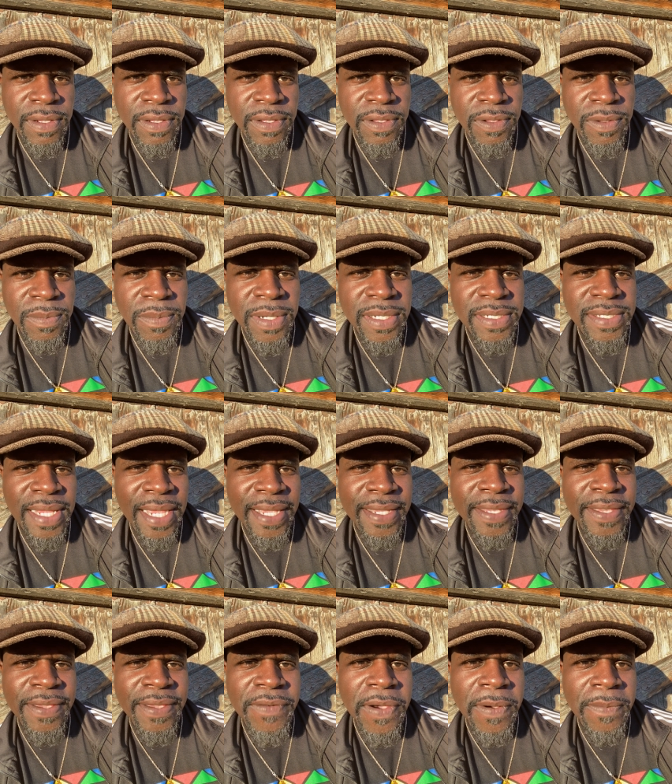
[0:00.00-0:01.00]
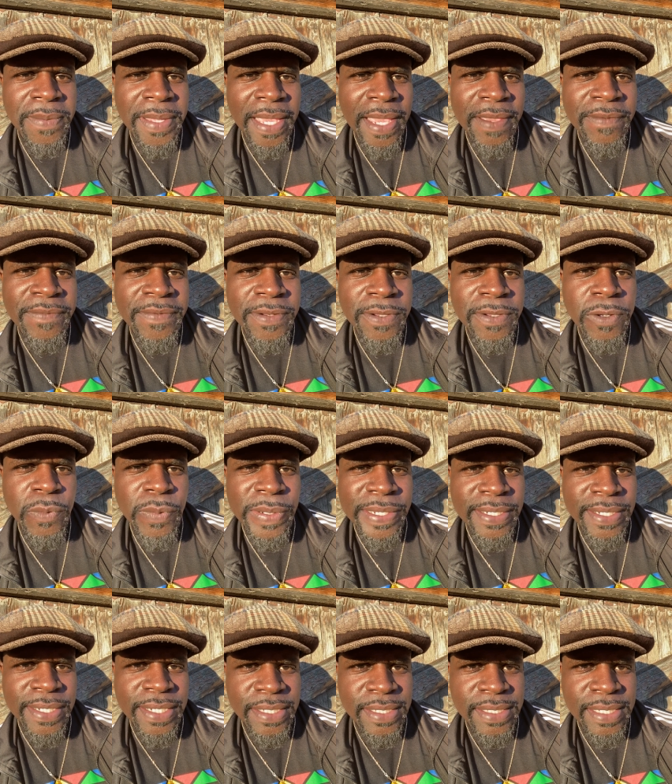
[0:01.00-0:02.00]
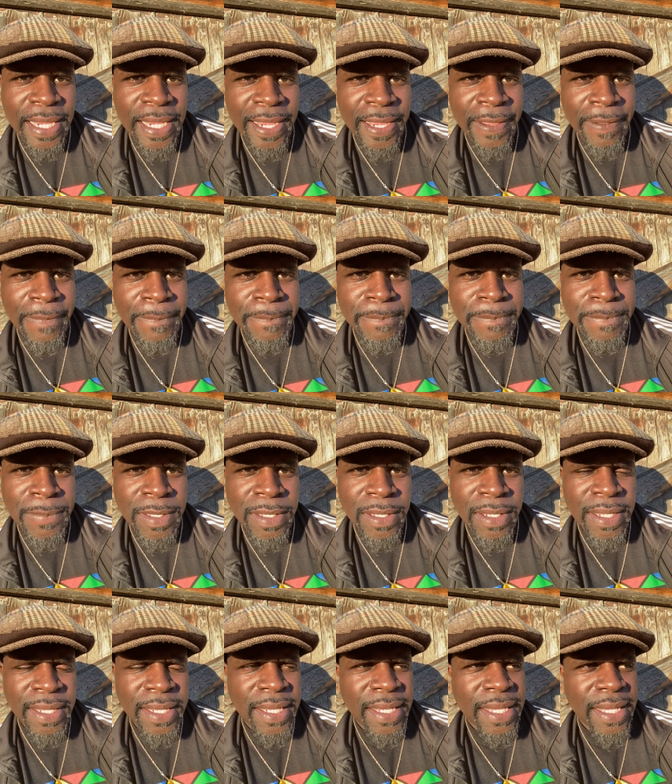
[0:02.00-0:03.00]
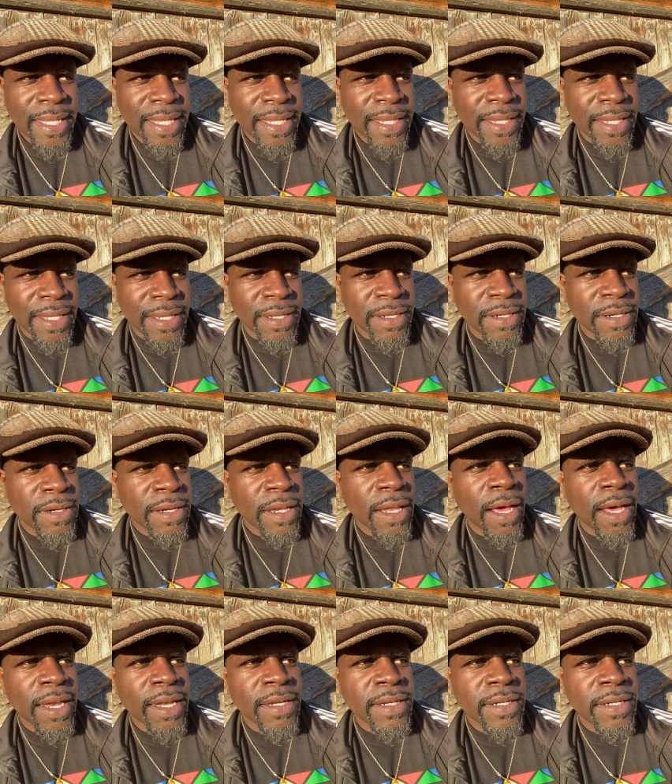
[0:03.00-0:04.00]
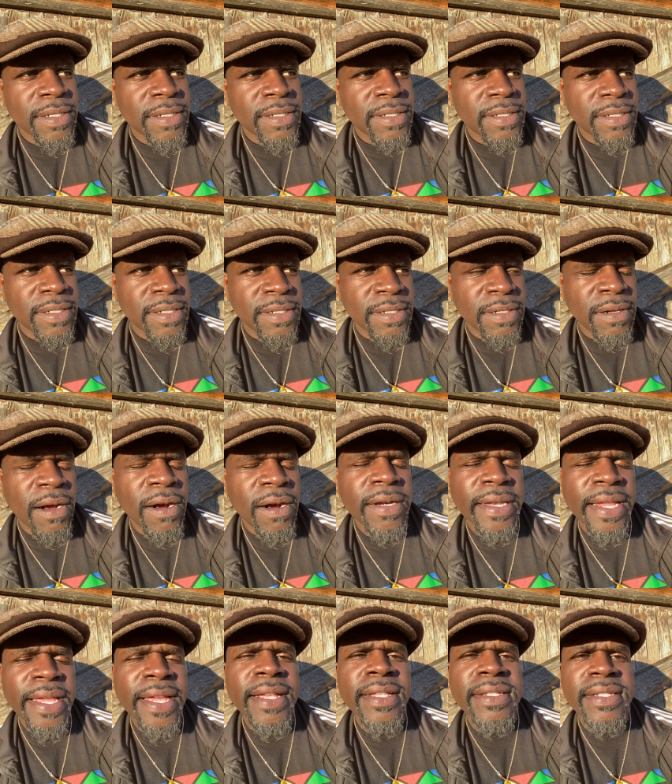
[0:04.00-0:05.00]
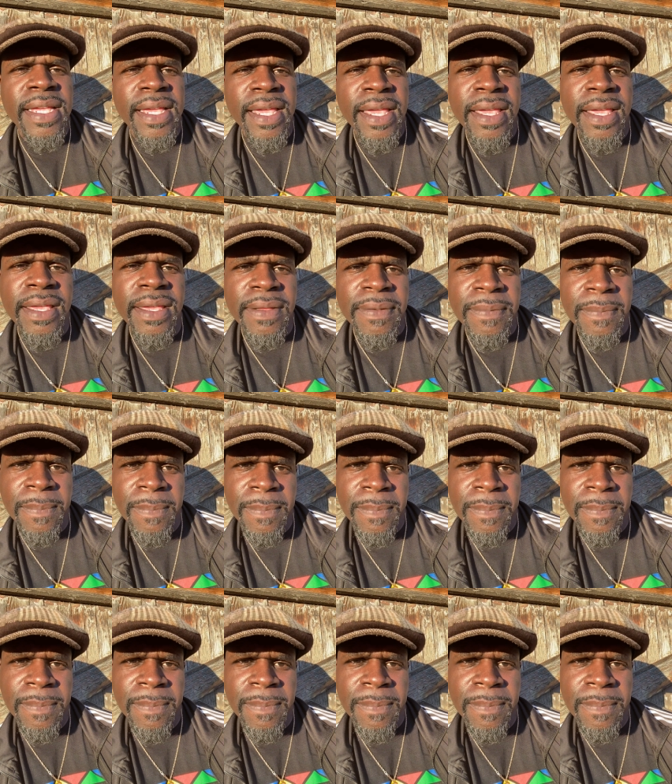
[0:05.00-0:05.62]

You must not give up, cave in, and quit this time. There are a lot of dark days ahead.